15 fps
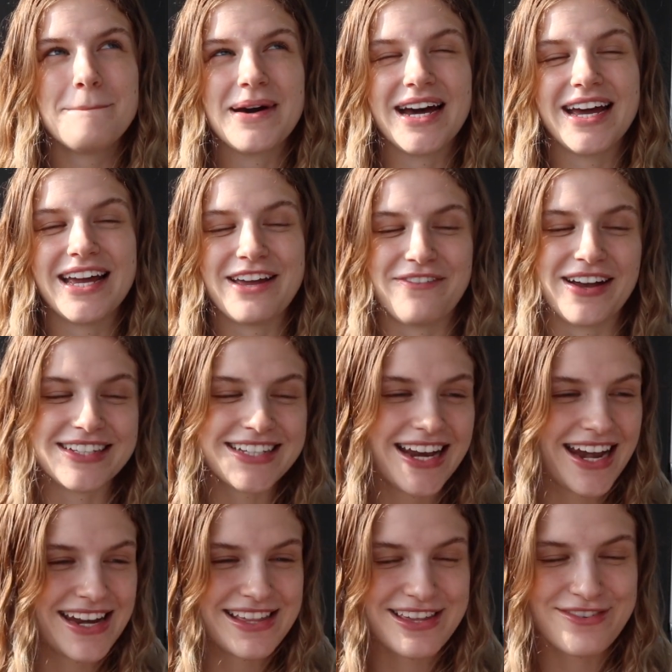But if I said
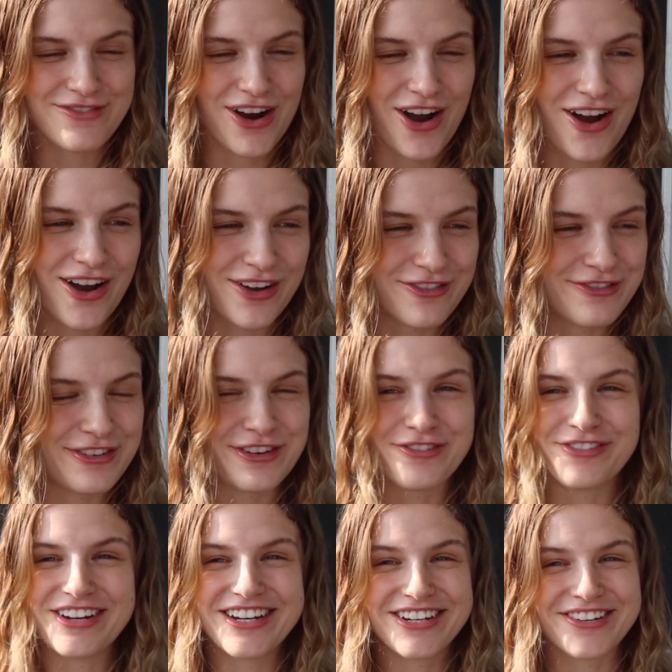anything wrong, feel
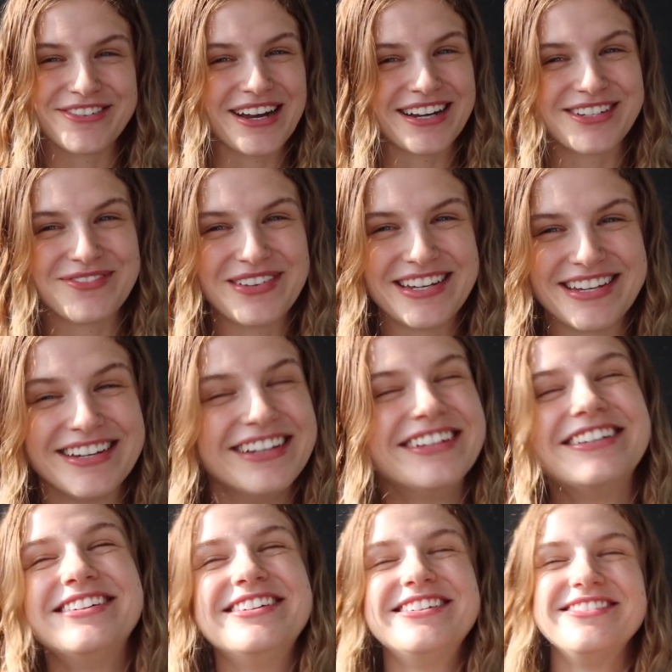free to correct me.
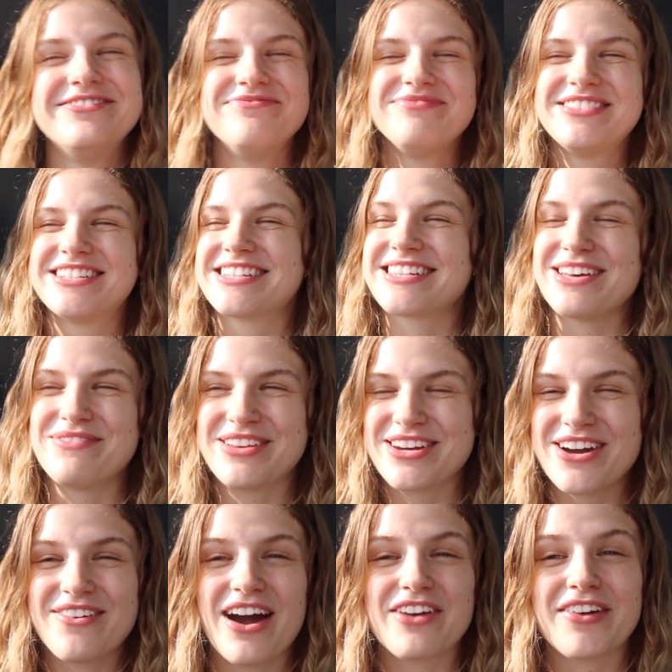Just let me
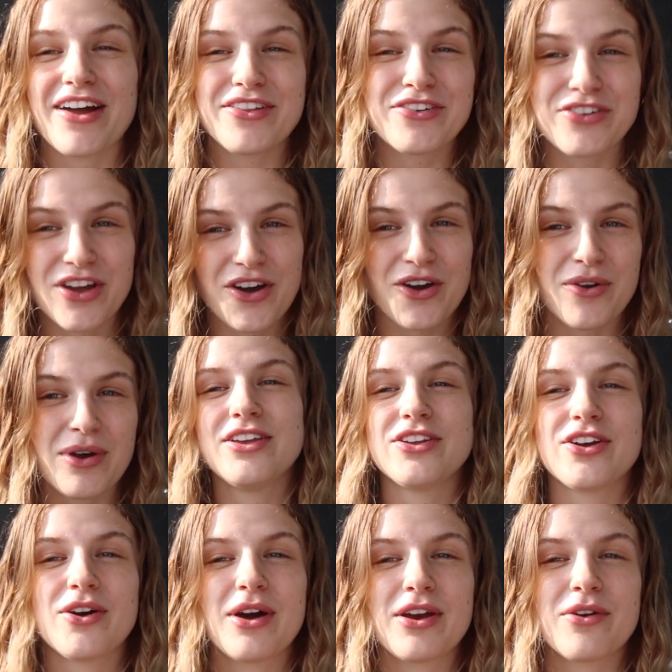know. I'd rather know. You
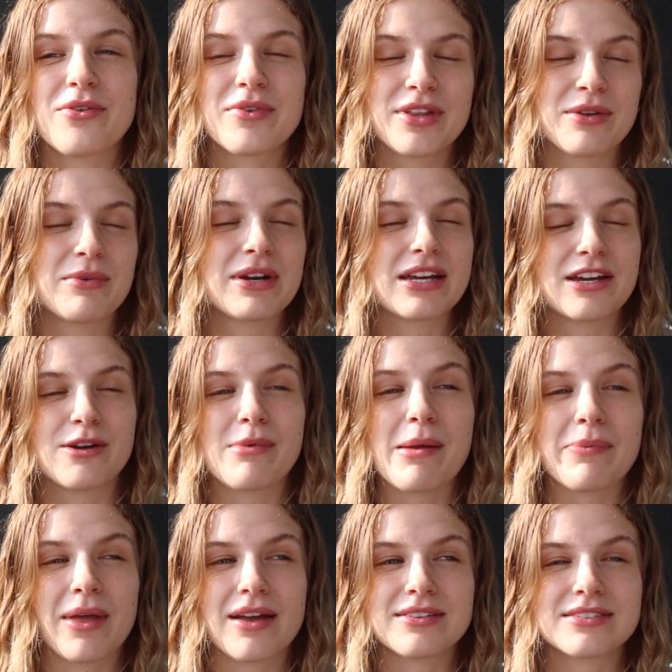know, I don't really want to kill my
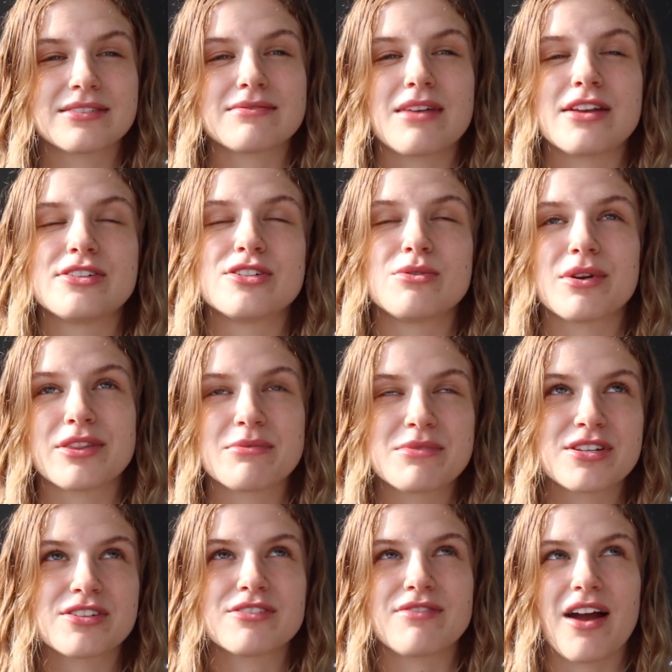plants. I do want them to
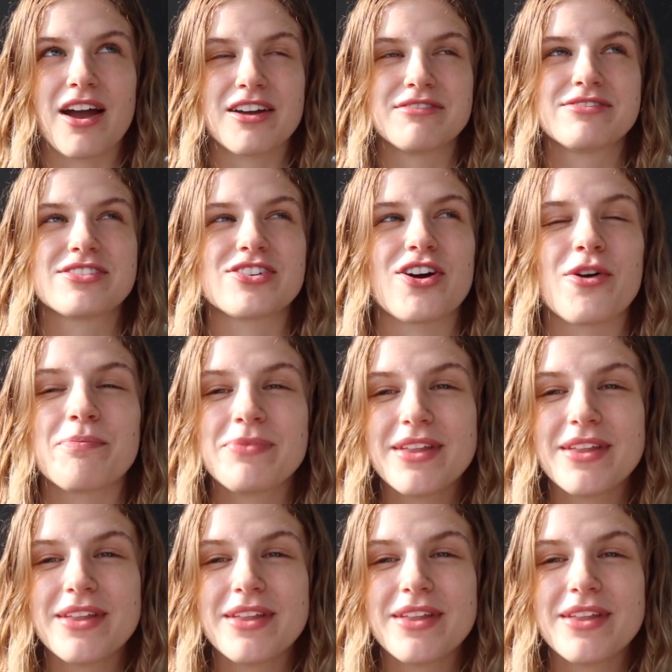survive. So